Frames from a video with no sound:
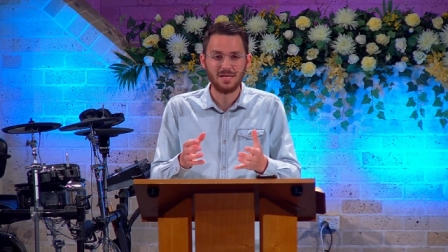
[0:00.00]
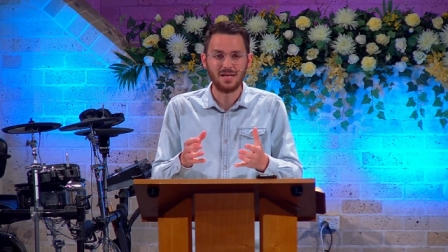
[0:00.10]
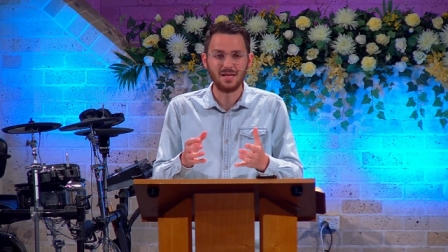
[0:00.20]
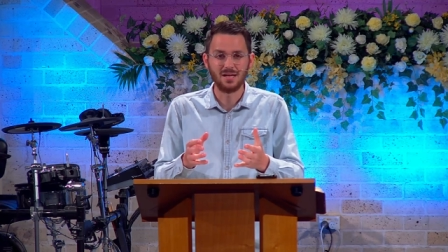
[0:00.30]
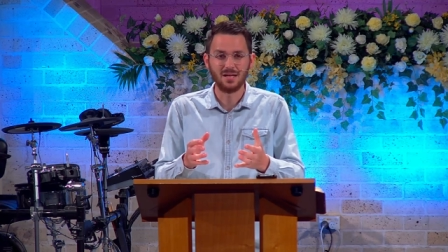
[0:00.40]

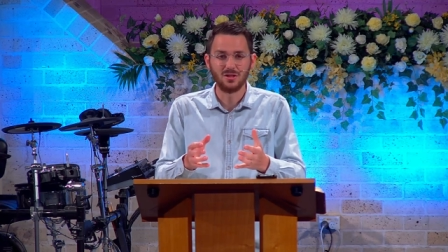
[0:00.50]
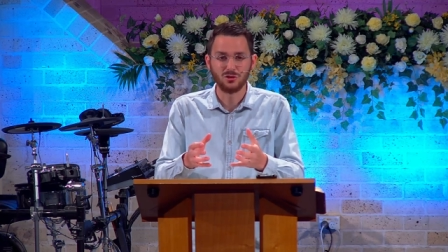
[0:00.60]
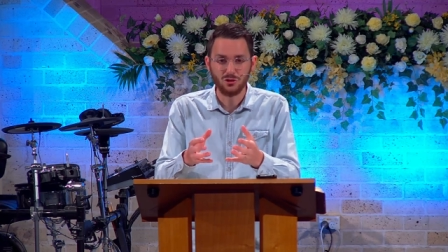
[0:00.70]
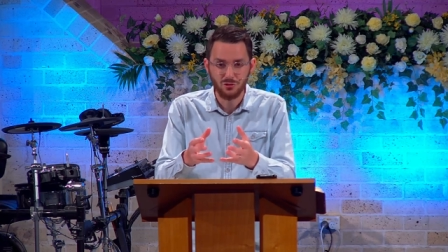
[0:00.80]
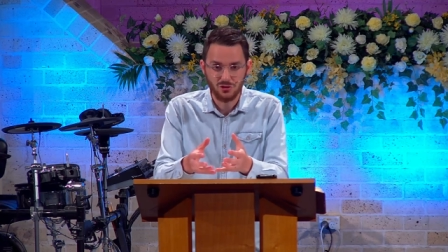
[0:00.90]
Uh,
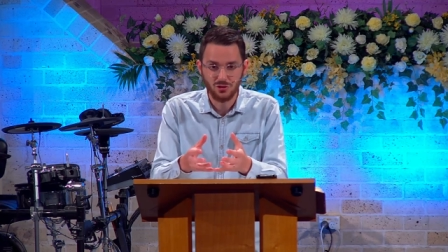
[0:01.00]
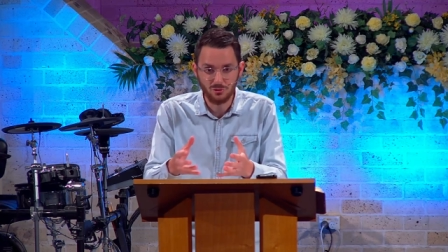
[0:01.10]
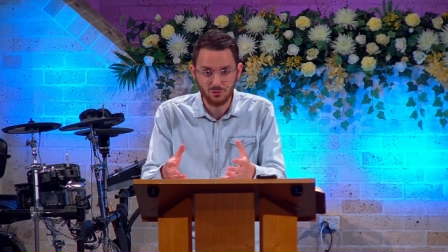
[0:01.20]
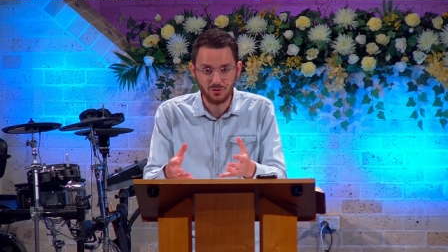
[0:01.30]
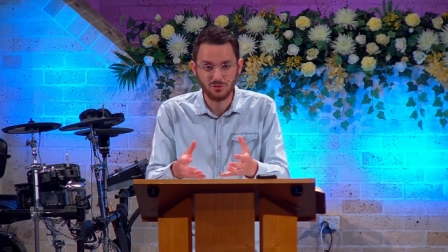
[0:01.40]
two
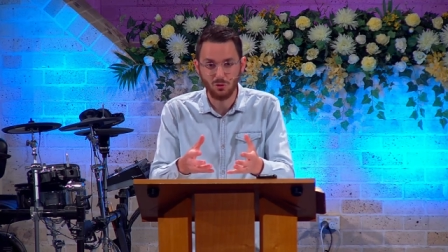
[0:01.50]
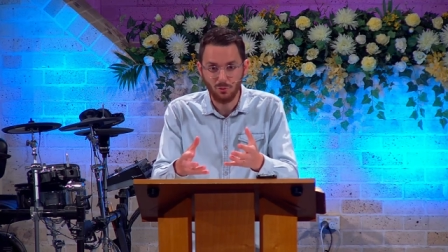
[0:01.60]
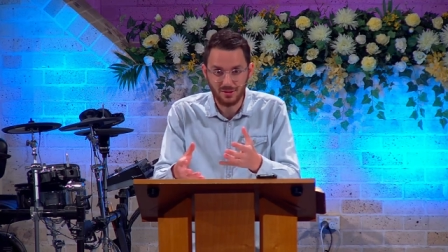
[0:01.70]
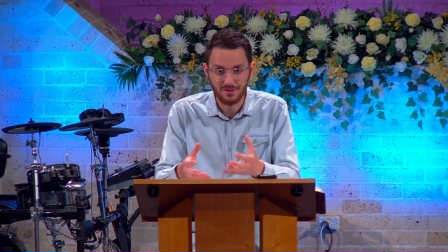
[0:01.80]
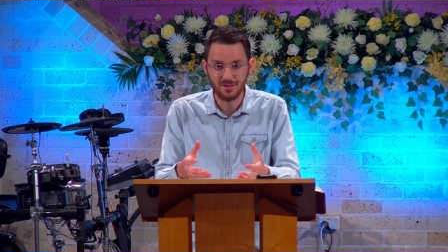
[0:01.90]
children
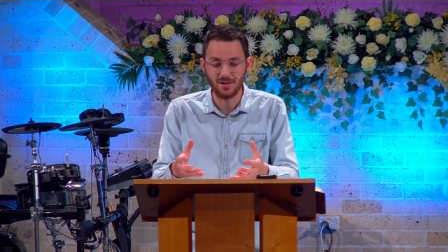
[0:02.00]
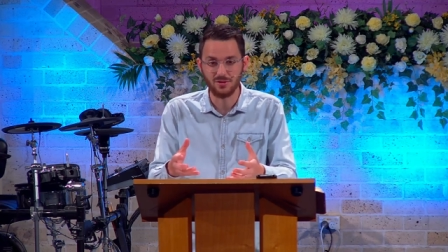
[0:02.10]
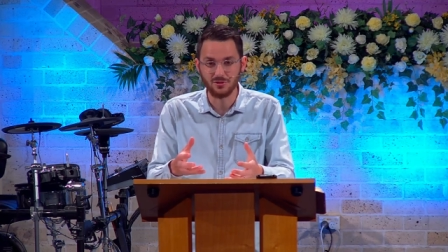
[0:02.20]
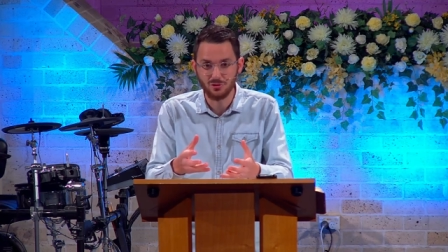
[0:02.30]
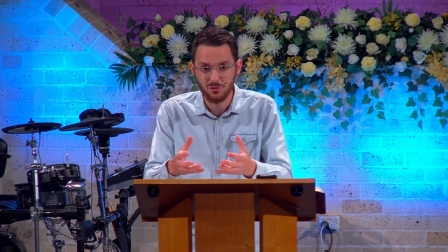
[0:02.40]
talking
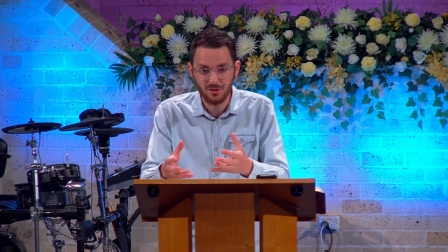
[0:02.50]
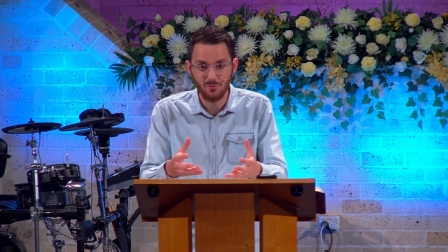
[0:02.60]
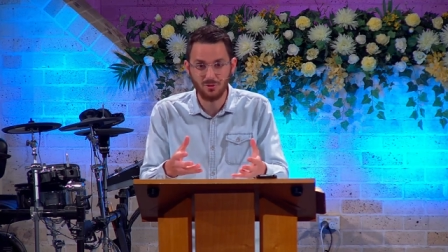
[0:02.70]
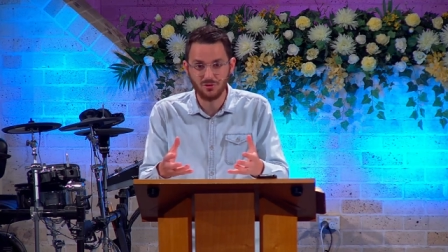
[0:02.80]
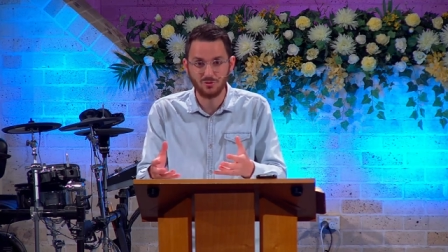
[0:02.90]
together, two
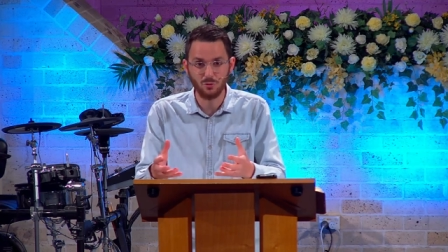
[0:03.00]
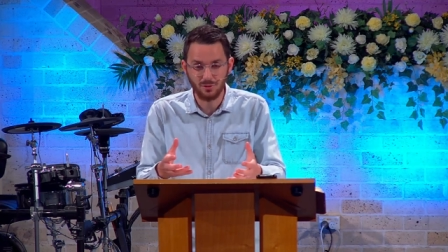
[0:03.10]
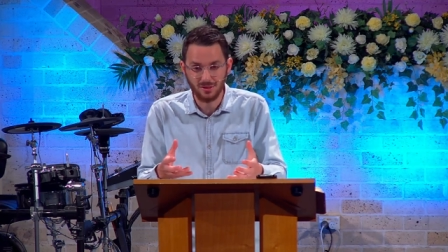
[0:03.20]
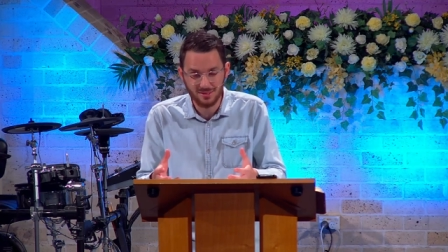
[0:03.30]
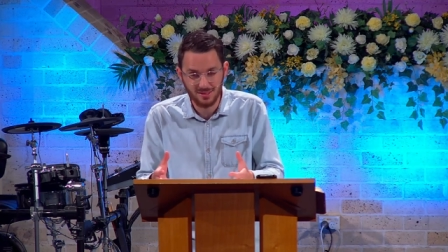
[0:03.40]
young ones
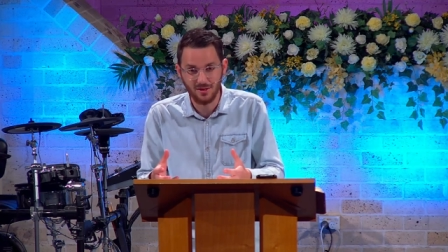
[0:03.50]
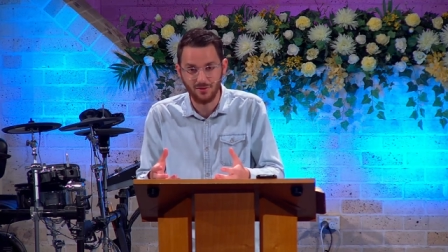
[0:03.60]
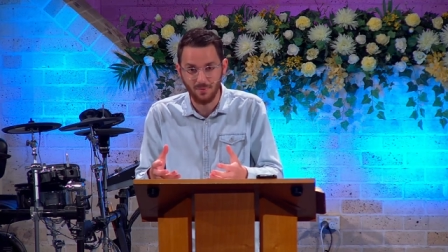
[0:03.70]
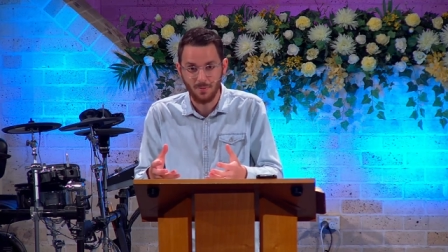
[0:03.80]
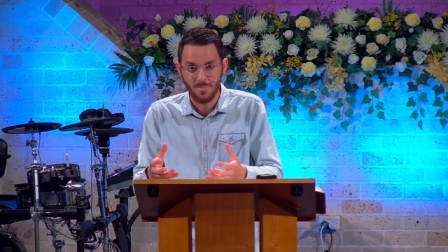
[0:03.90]
talking together,